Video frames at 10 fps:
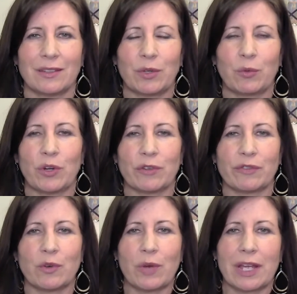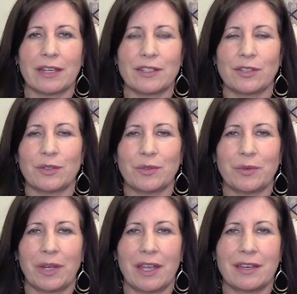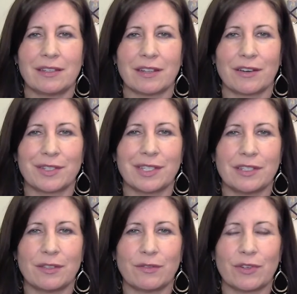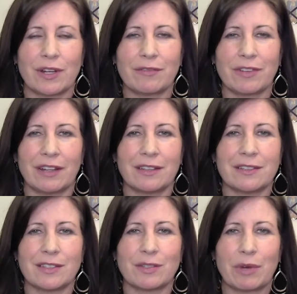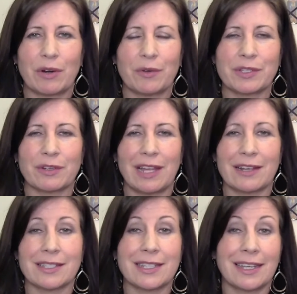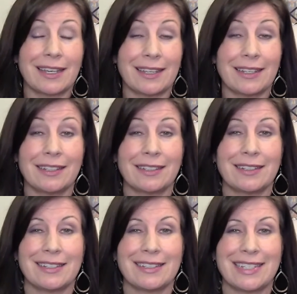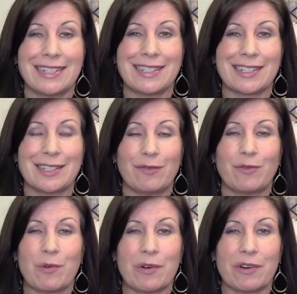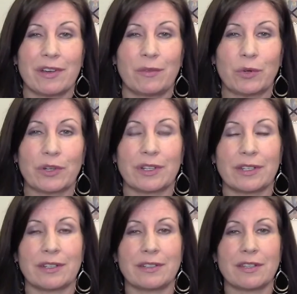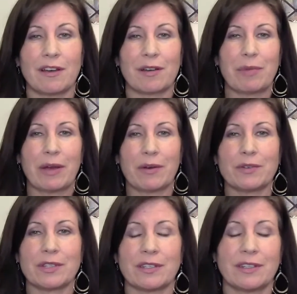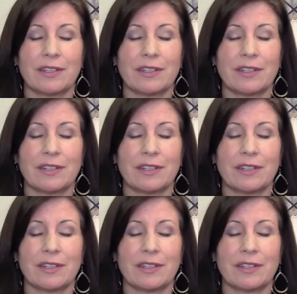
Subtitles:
What a wonderful way to end our season for nonviolence. Tomorrow is our last day, day 64, and we're going to talk about